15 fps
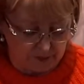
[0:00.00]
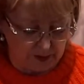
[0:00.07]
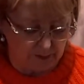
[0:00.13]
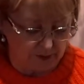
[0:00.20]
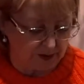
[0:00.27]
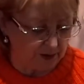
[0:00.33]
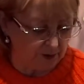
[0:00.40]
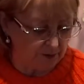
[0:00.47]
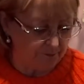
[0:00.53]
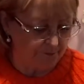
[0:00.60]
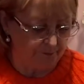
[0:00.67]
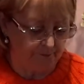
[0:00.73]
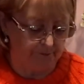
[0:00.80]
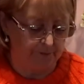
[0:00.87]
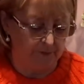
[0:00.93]
There we go.
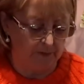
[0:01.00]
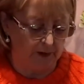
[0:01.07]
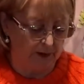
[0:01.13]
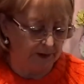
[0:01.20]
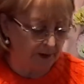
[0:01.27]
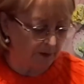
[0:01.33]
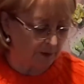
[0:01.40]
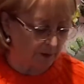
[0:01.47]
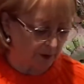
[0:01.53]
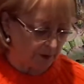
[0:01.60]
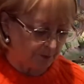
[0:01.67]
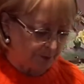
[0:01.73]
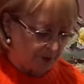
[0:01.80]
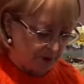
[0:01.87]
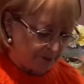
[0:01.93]
And then
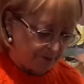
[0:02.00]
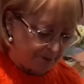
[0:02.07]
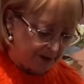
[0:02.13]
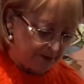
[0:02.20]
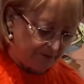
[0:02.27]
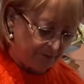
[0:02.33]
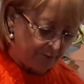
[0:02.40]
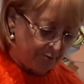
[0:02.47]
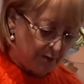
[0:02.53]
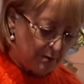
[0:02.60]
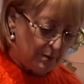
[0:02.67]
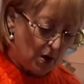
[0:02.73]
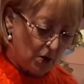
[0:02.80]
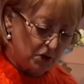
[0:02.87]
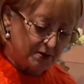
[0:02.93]
I've put a bit of
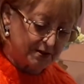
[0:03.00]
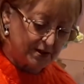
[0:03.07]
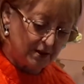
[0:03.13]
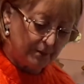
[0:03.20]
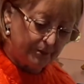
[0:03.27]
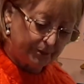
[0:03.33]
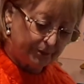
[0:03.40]
mimosa,